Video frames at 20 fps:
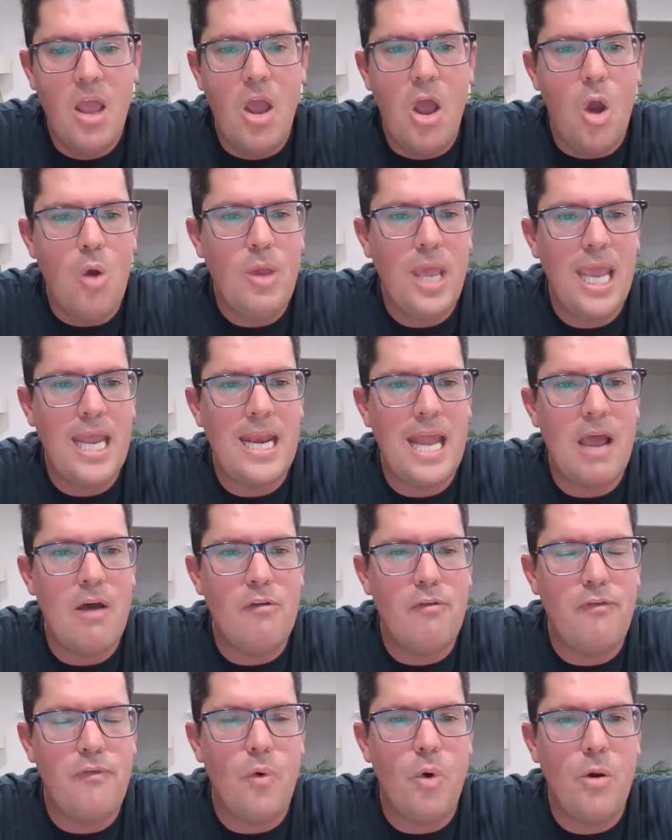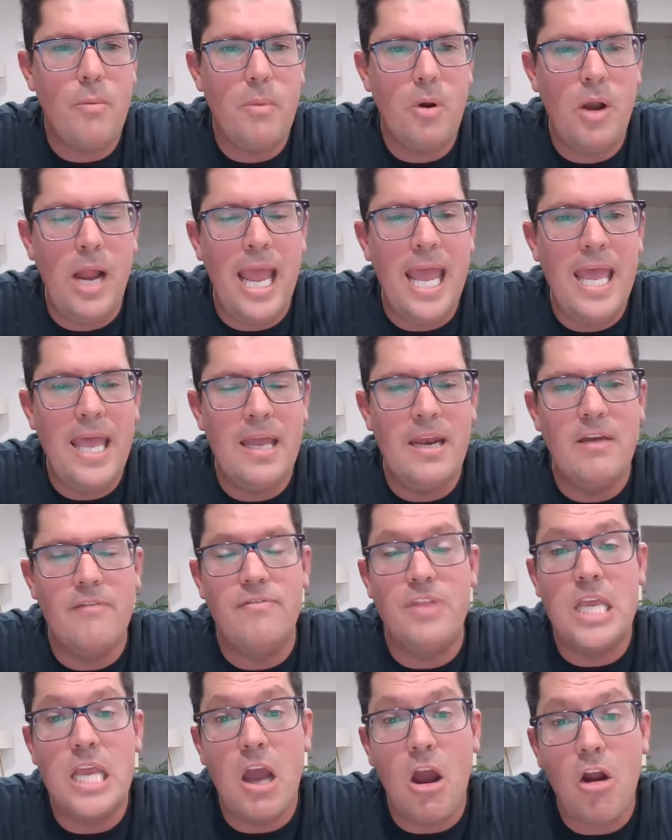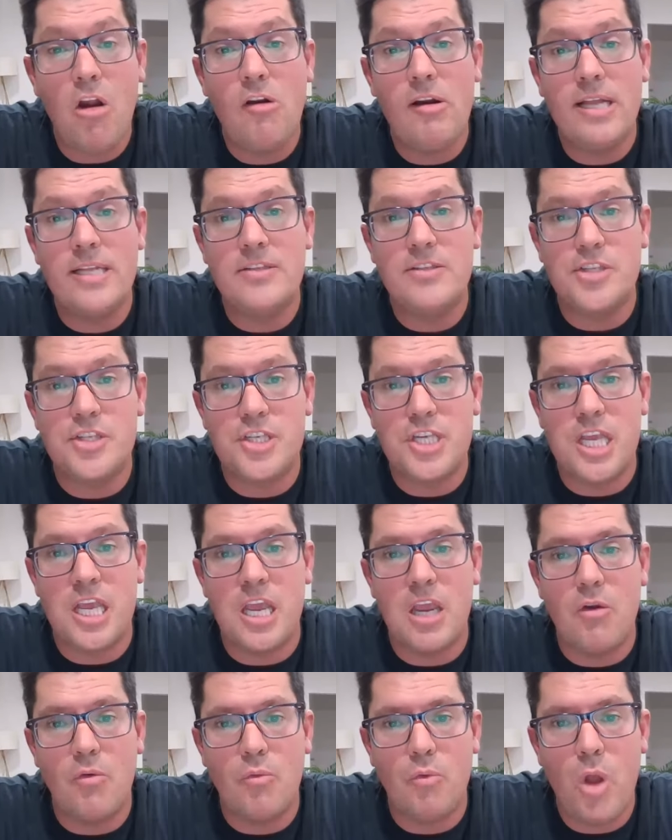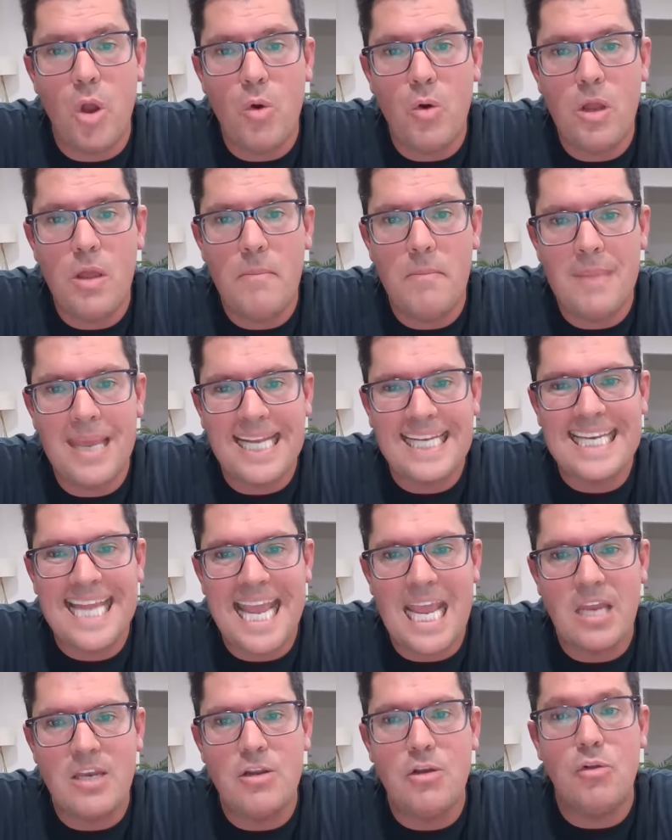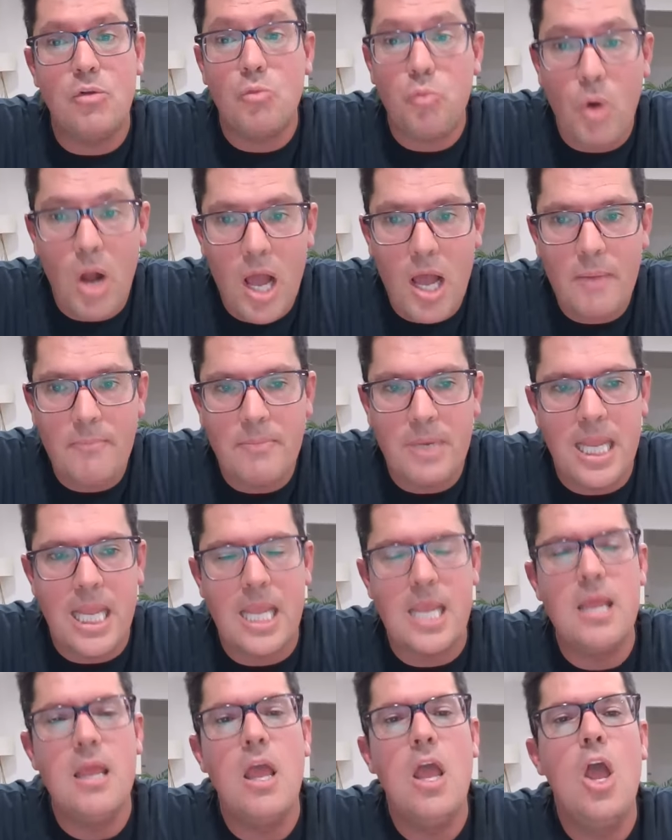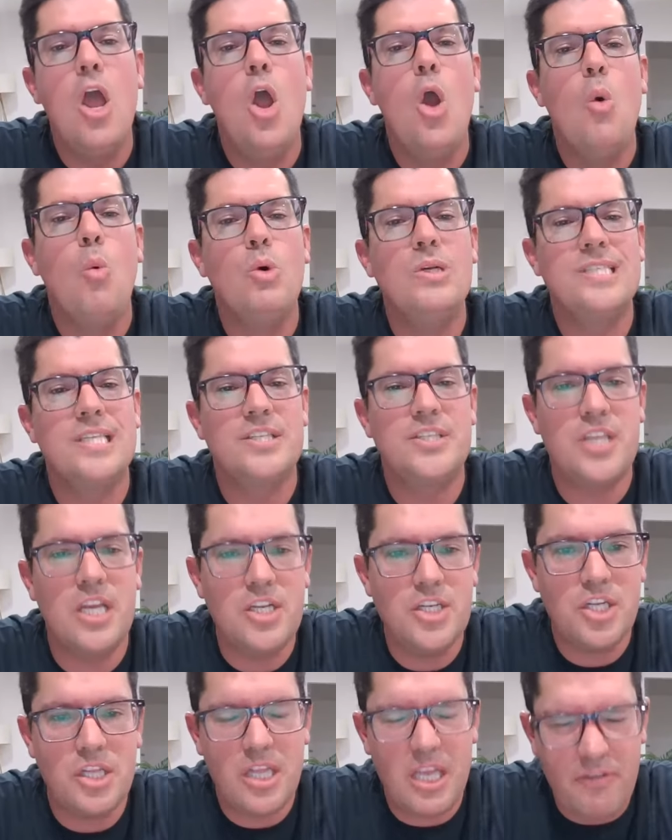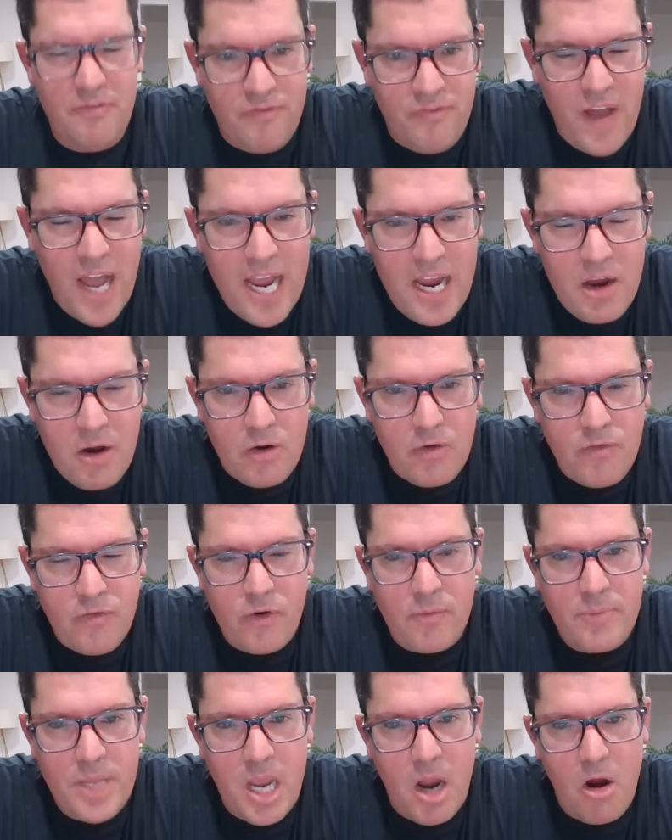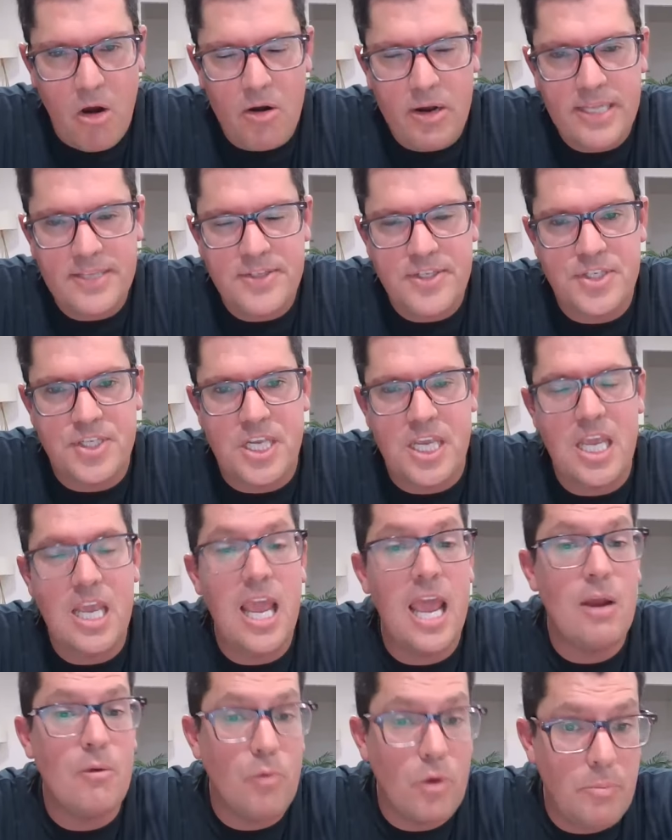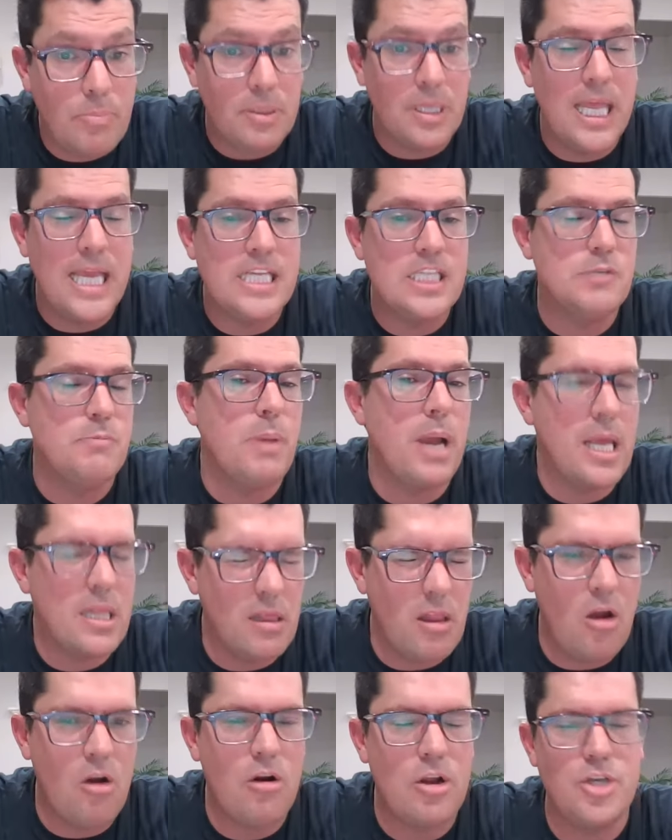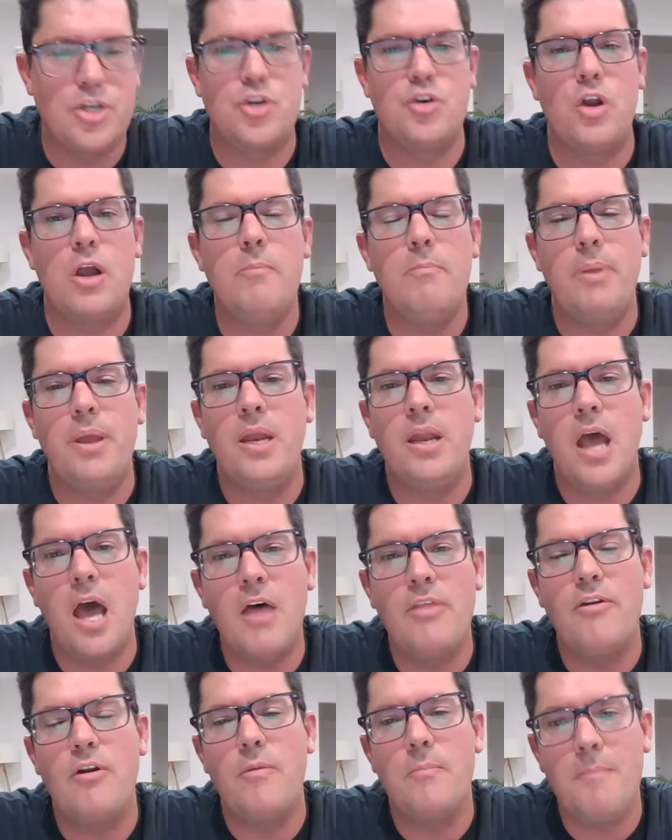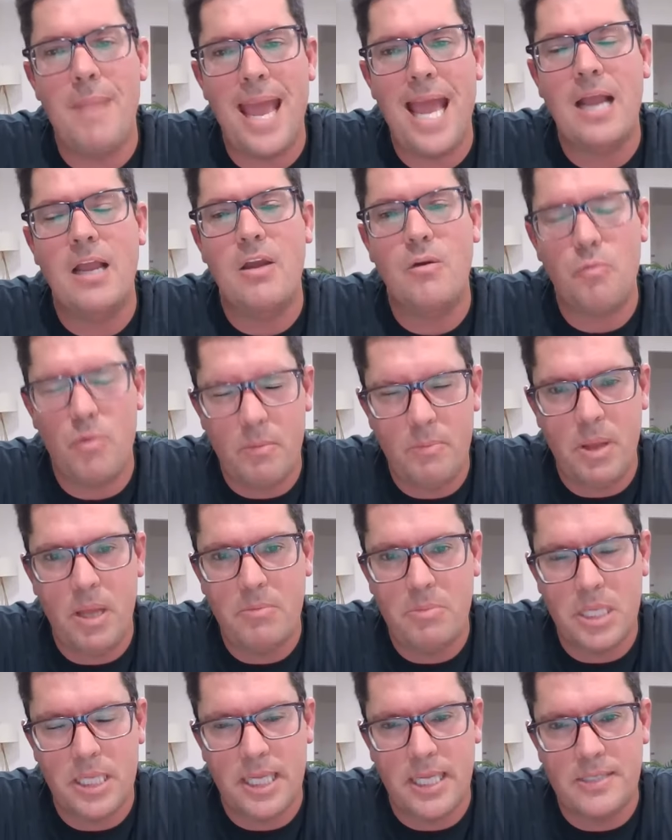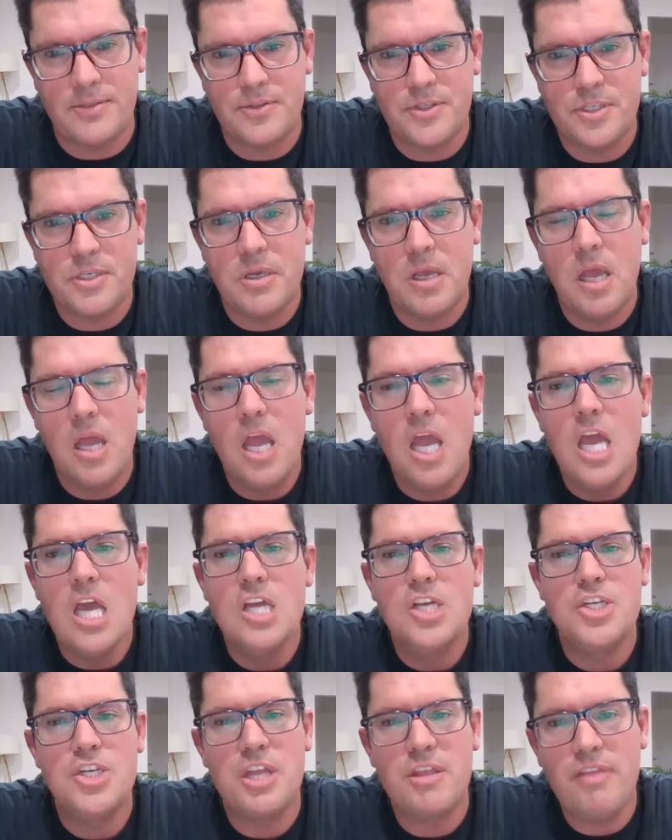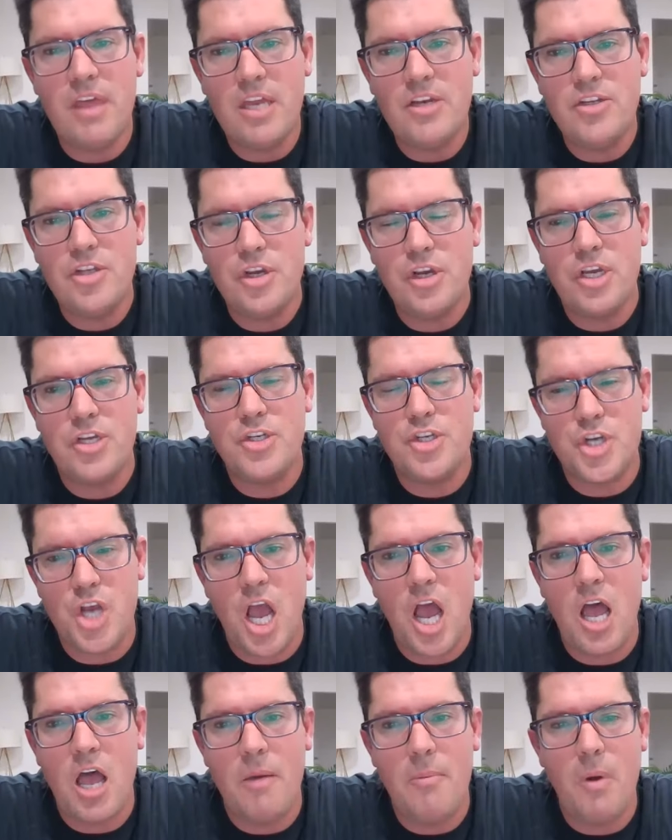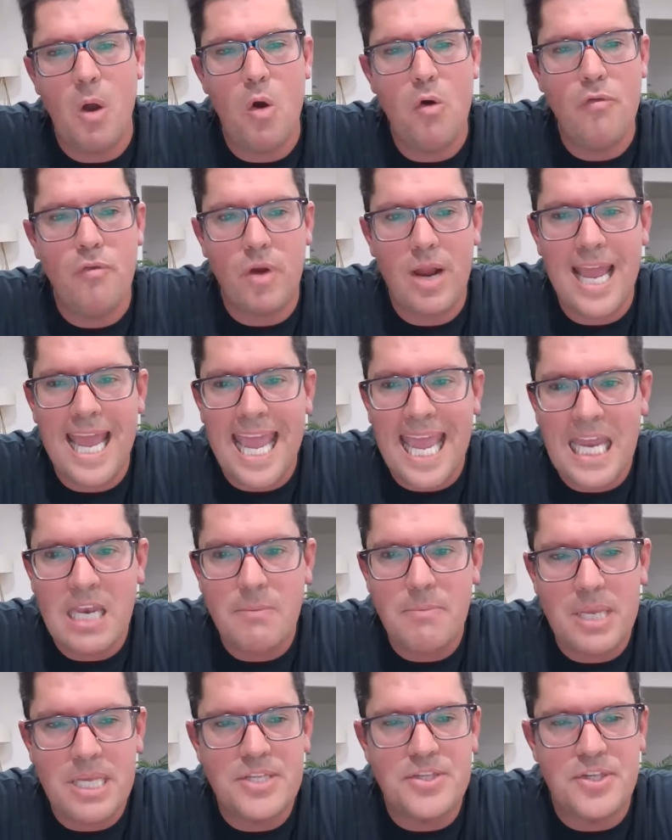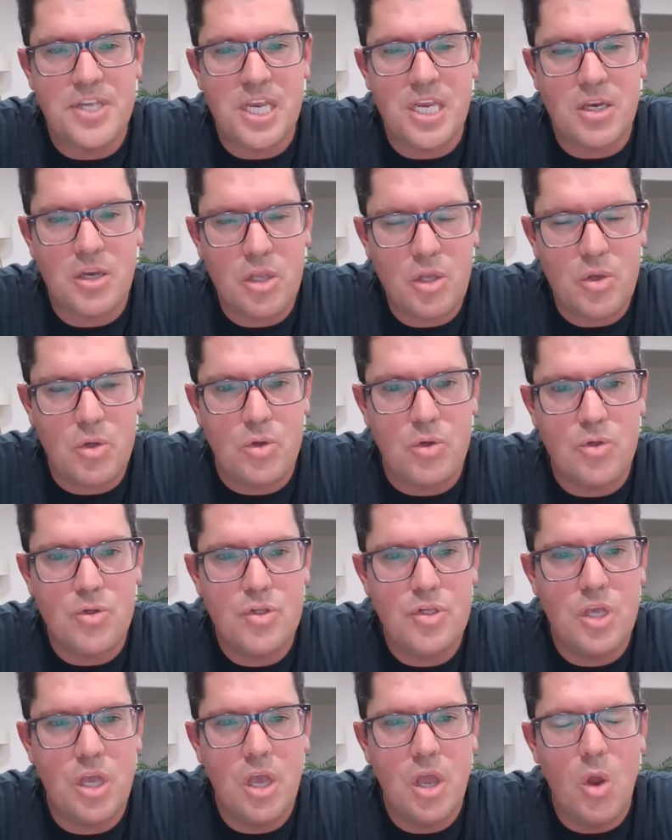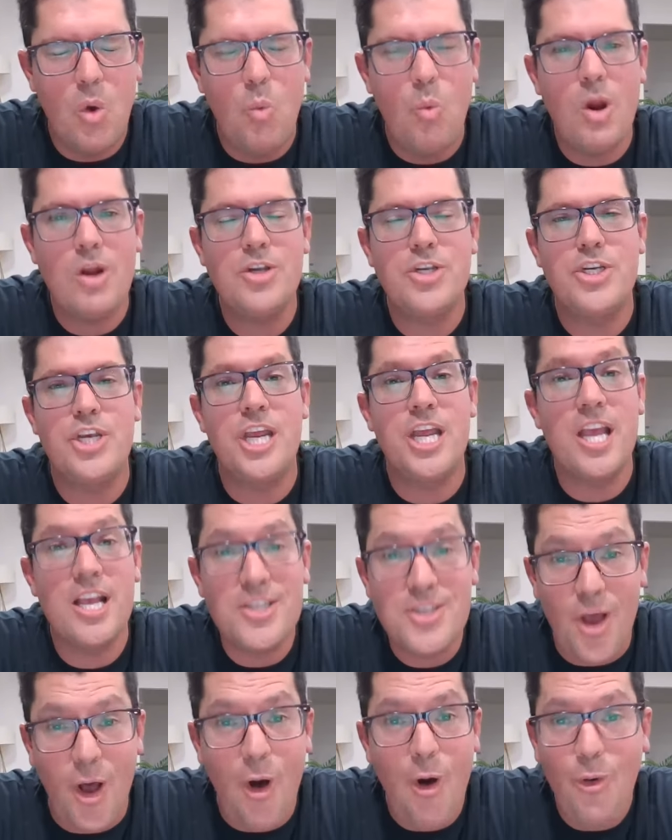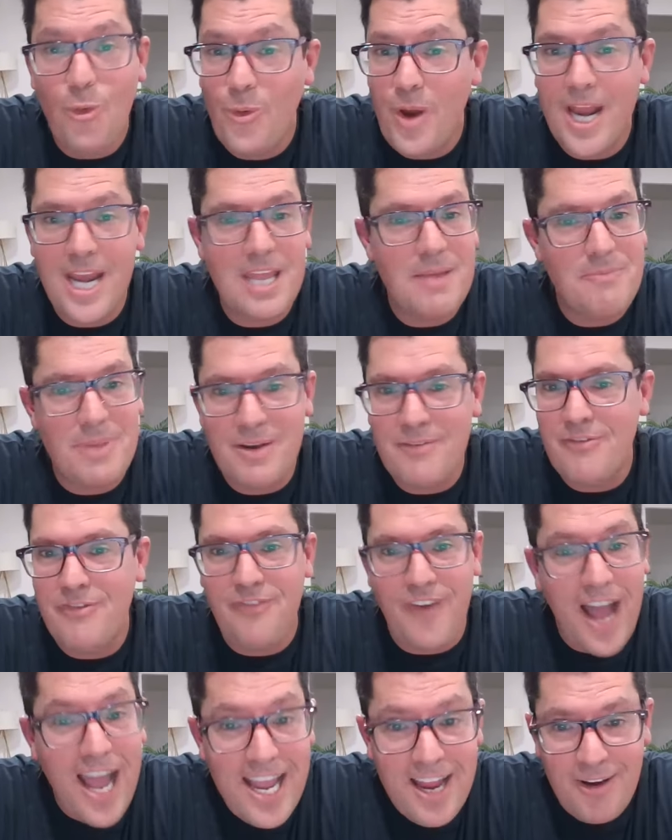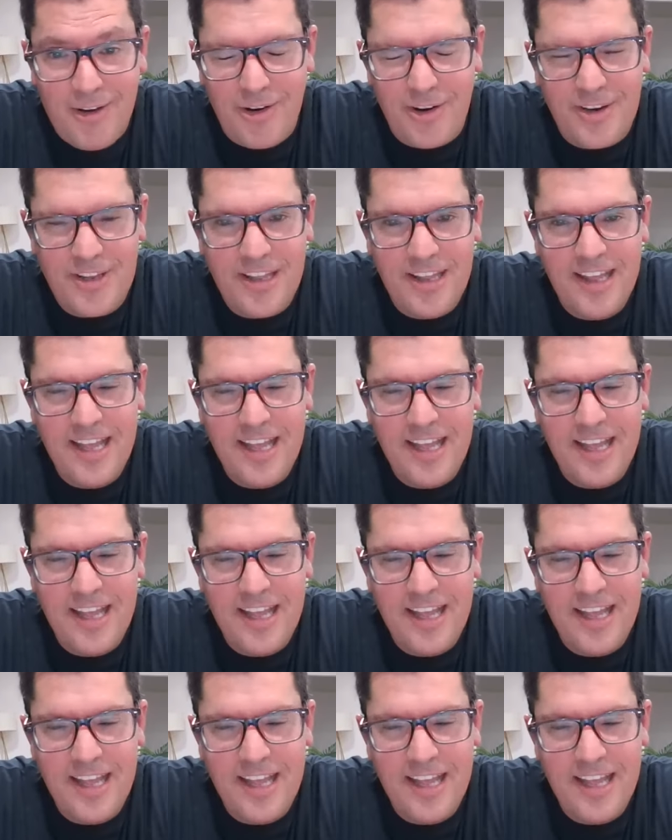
Okay, now former head of the R N C, Ronna McDaniel Romney, was essentially fired from the R N C and replaced by Lara Trump and other MAGA Republicans. She then took a job over at N B C News, where she has already been fired.